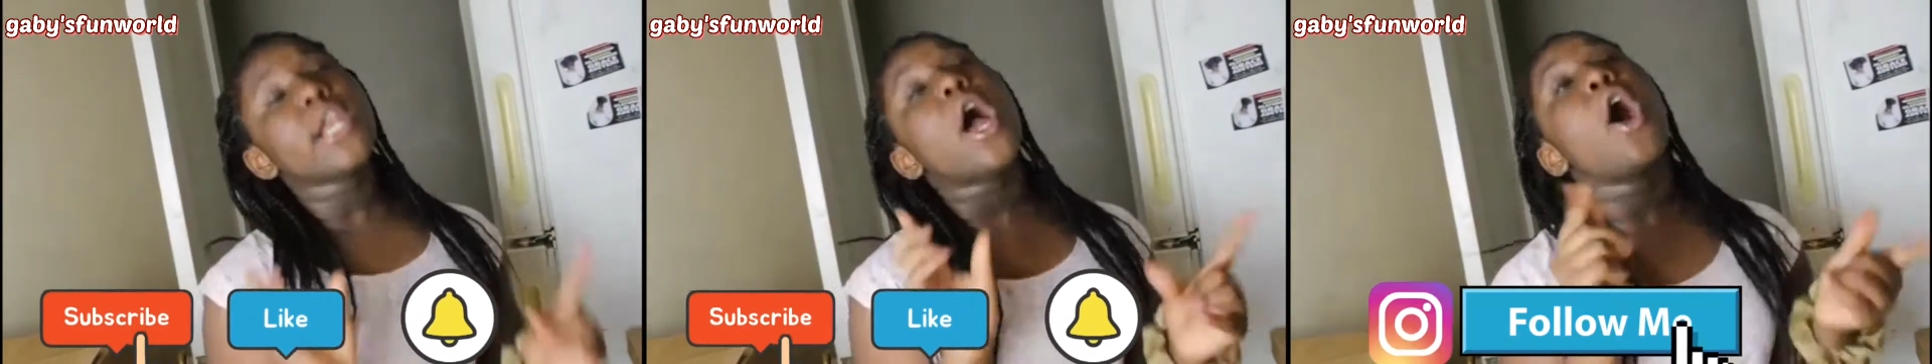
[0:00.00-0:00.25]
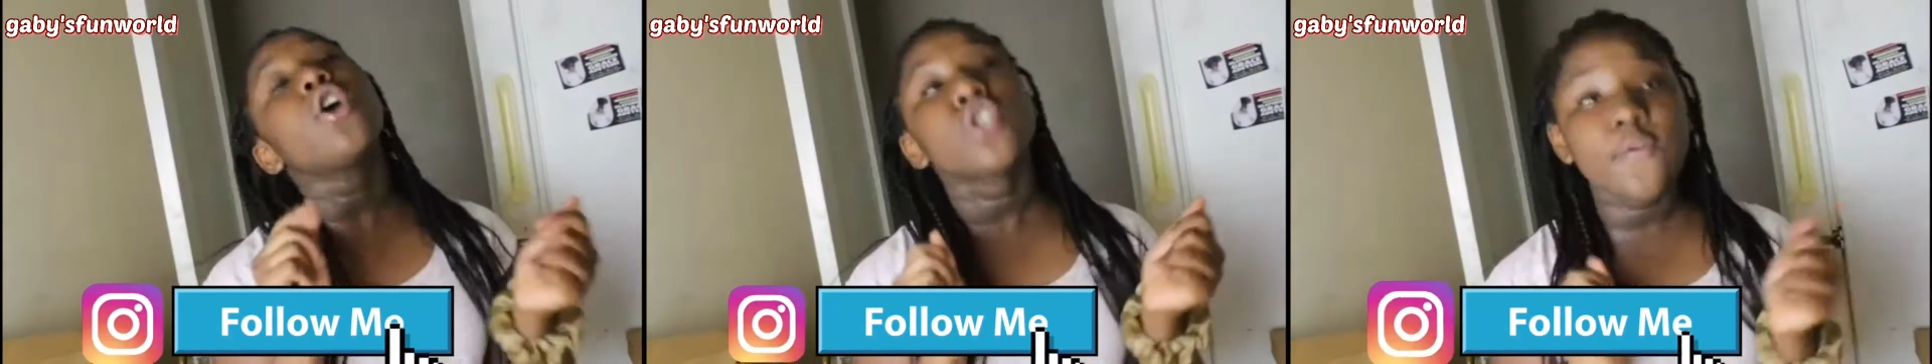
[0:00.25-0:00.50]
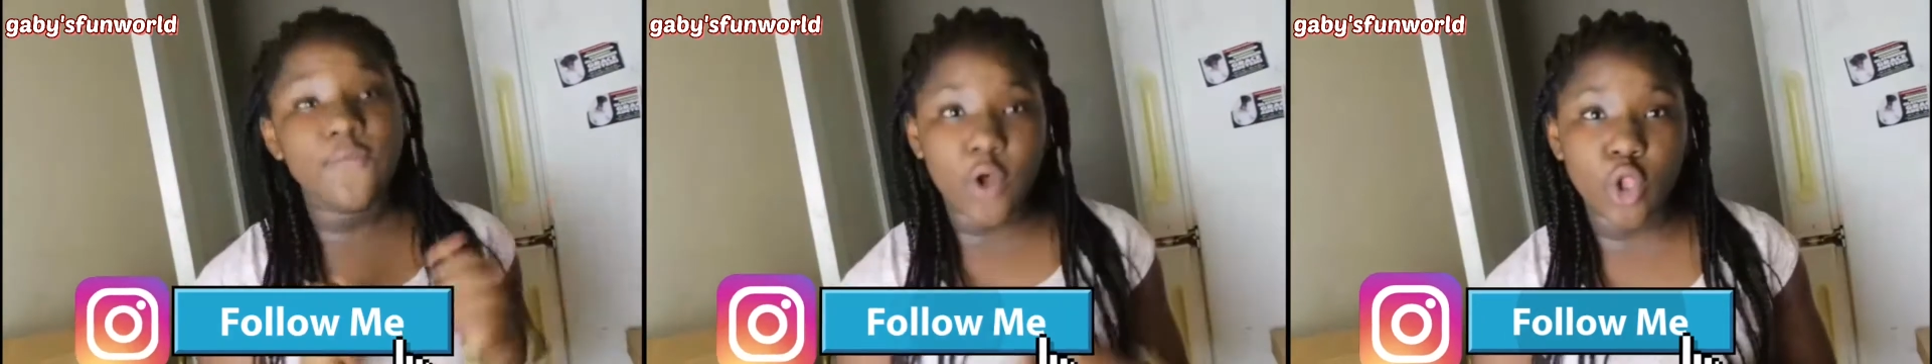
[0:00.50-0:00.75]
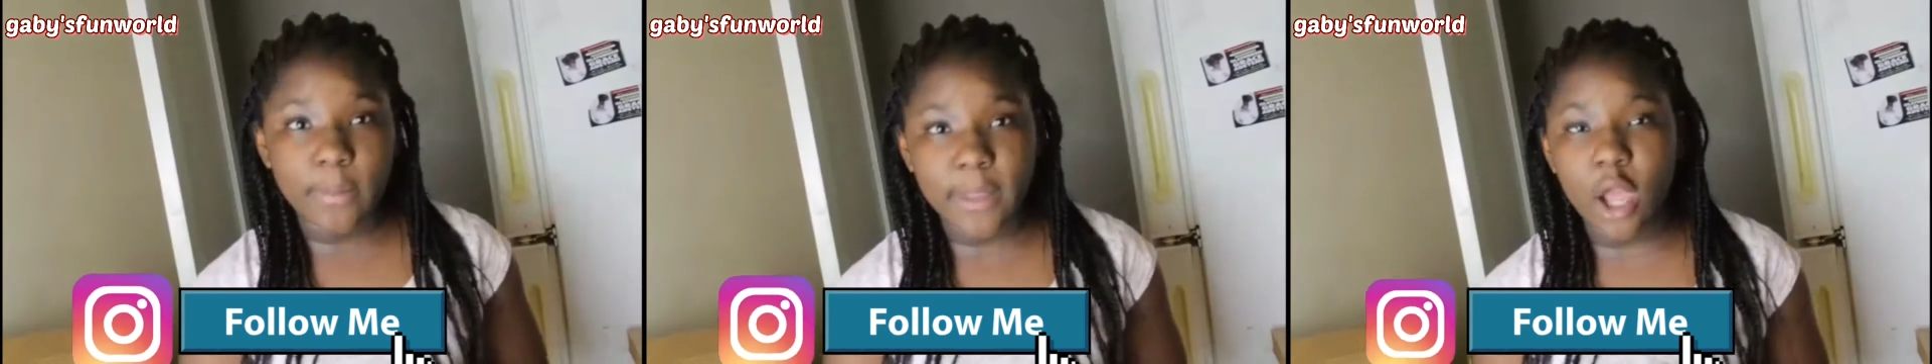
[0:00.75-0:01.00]
And also
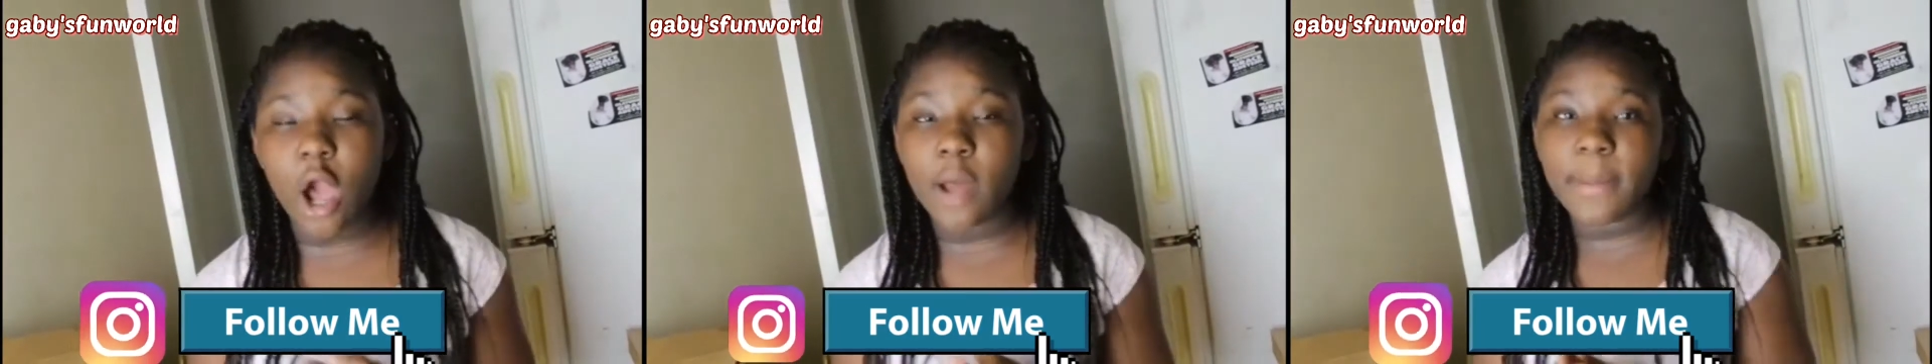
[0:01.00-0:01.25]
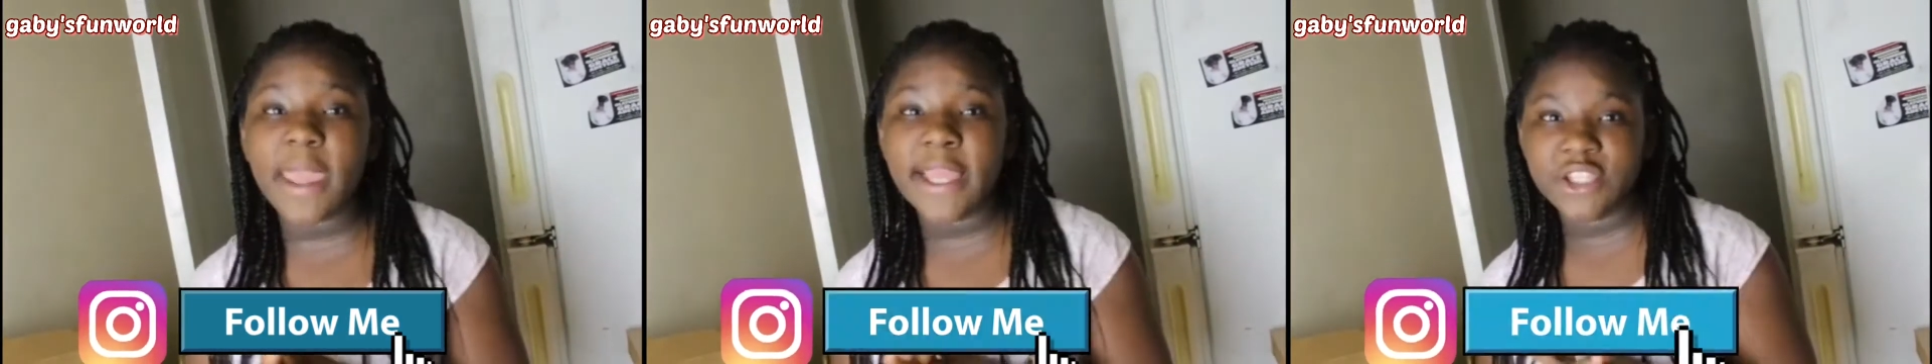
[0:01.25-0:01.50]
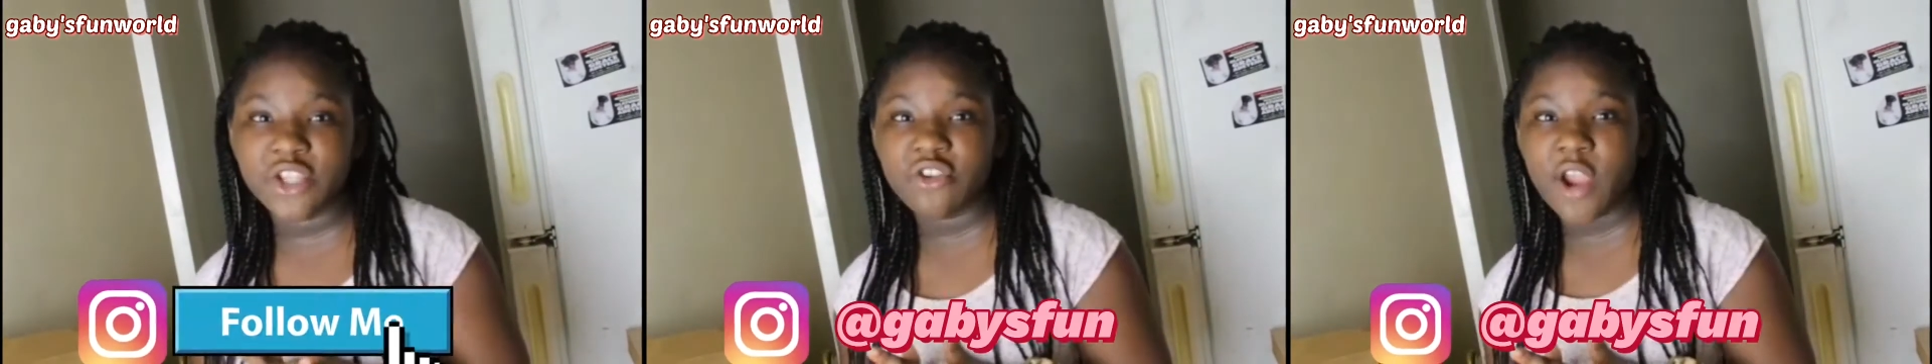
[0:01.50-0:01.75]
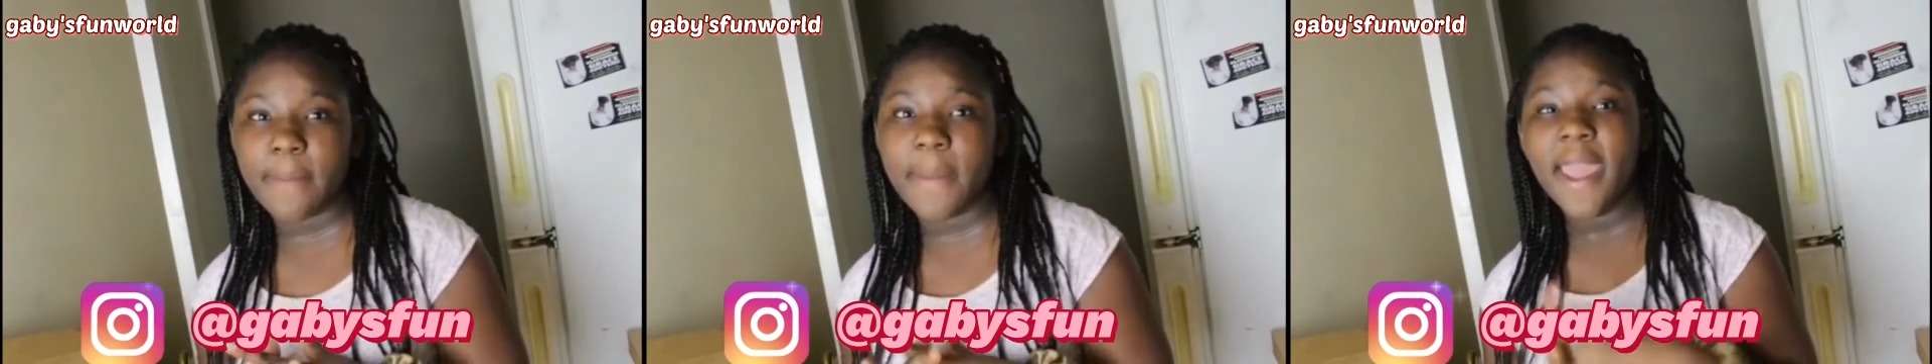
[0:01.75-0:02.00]
follow me on my
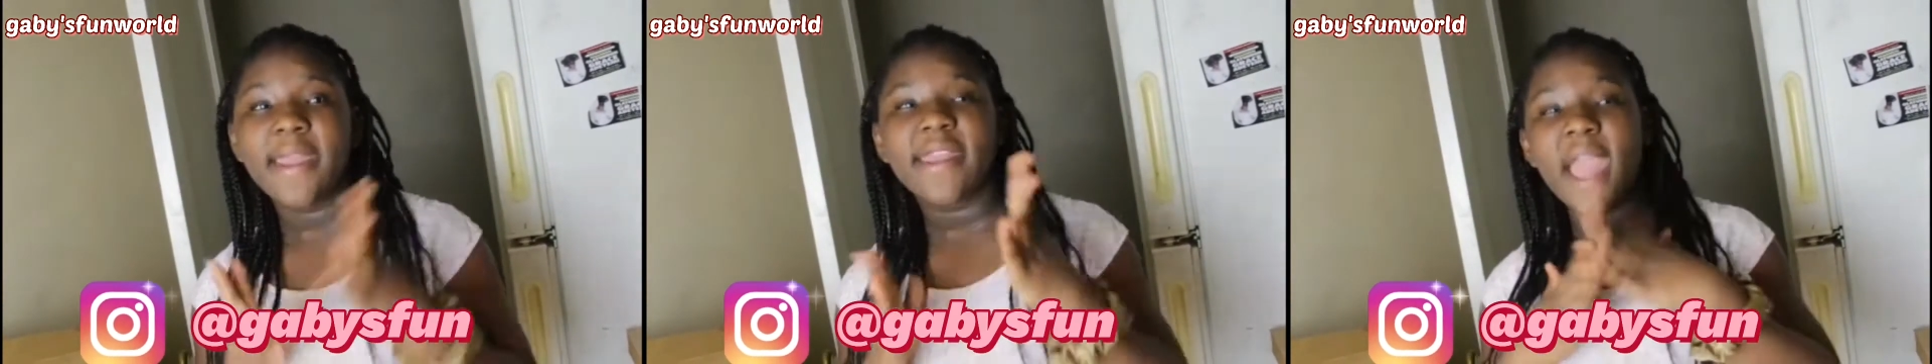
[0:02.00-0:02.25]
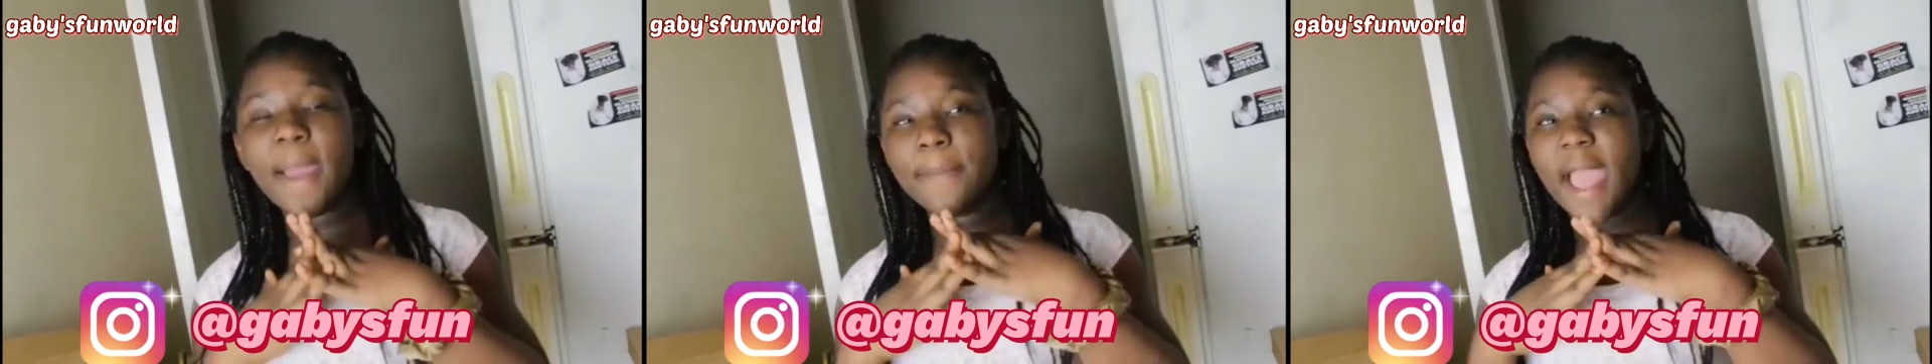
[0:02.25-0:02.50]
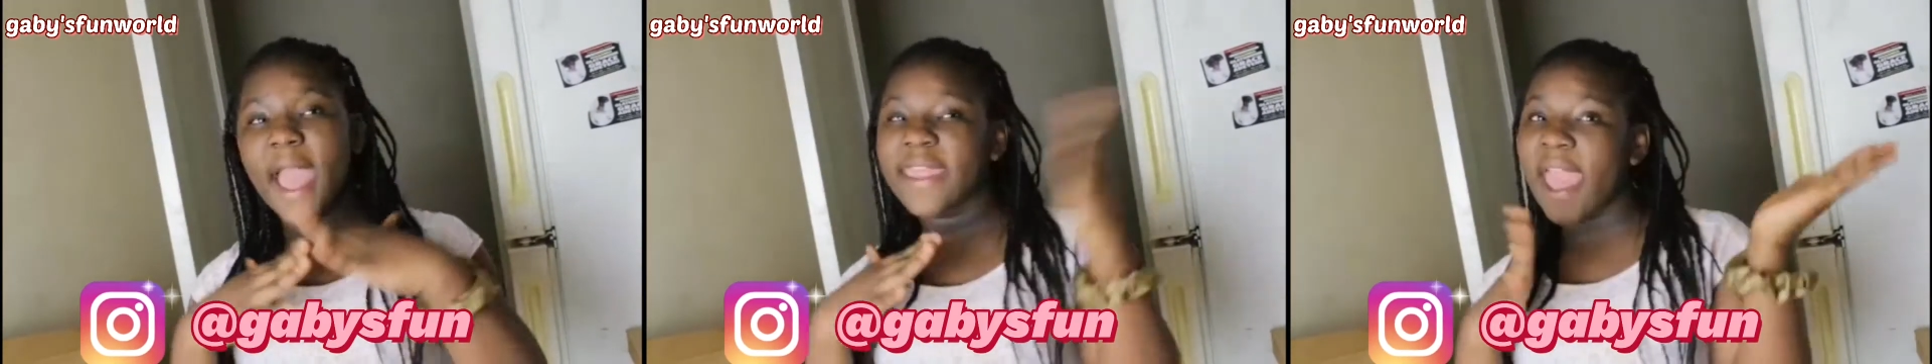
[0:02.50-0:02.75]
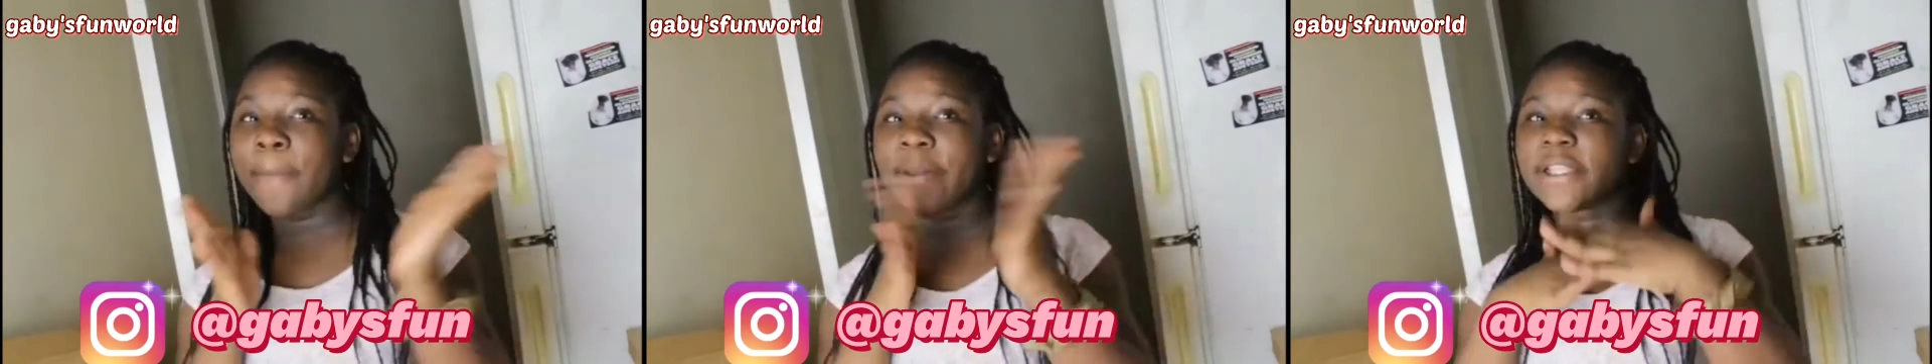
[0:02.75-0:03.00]
Instagram,
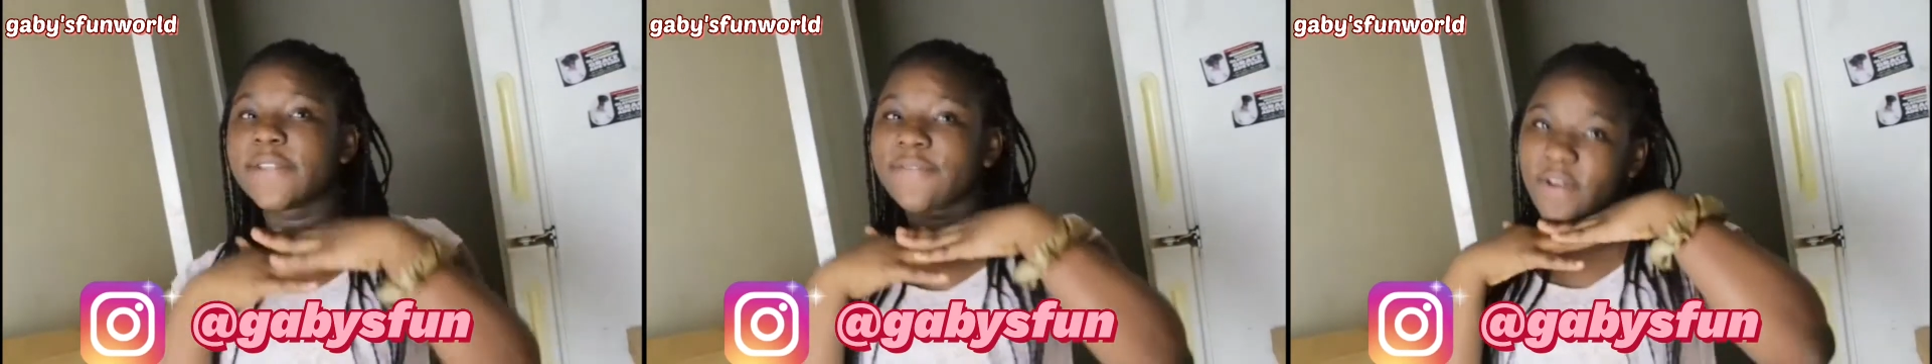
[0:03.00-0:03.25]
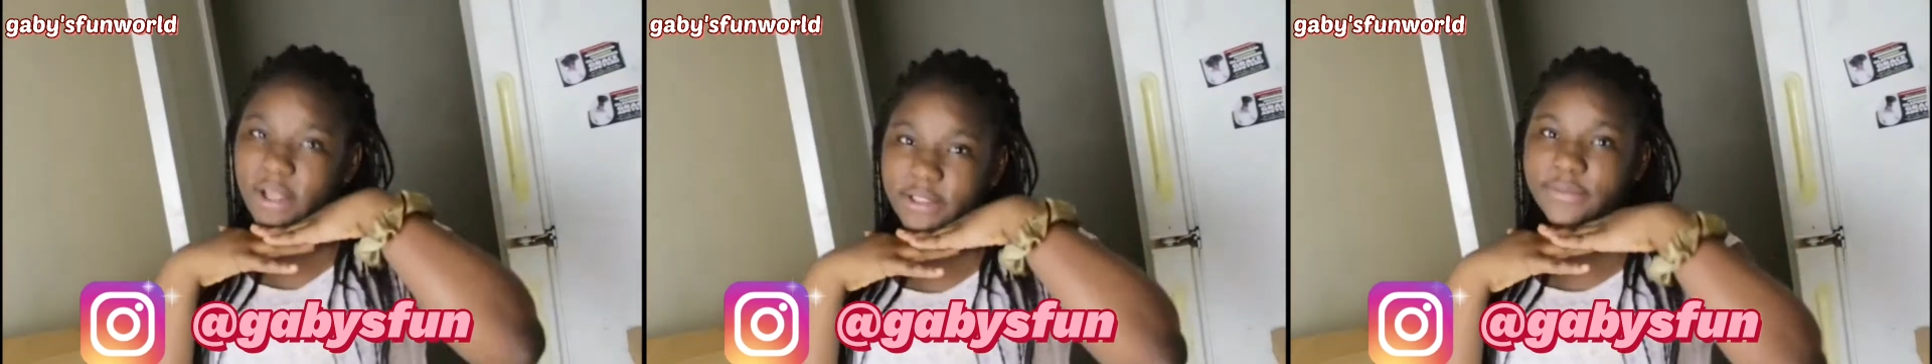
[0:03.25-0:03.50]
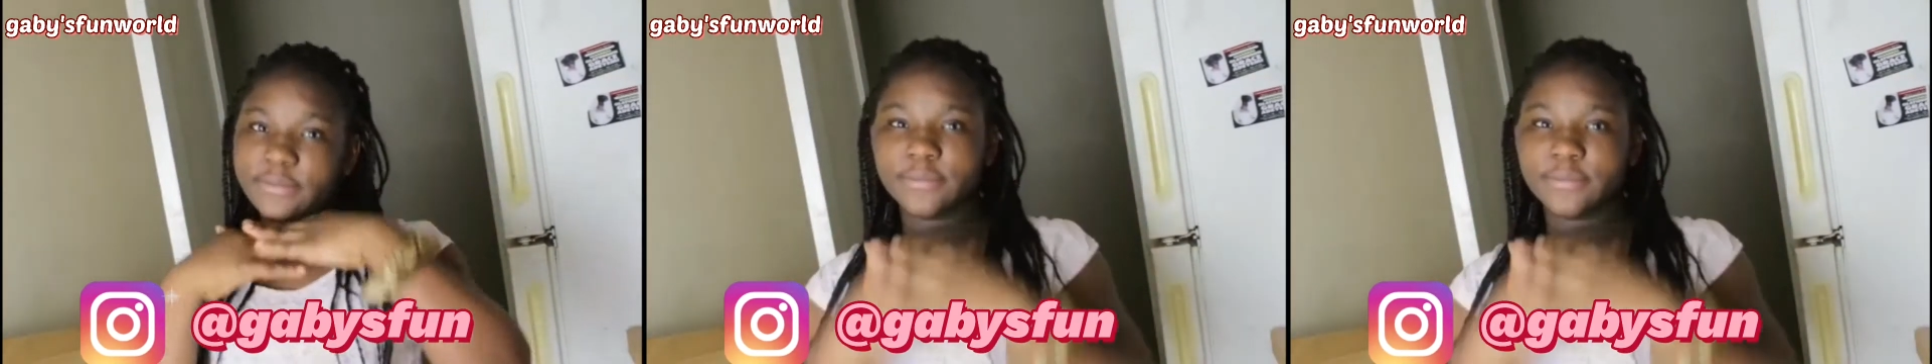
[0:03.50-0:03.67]
@GabbysFun.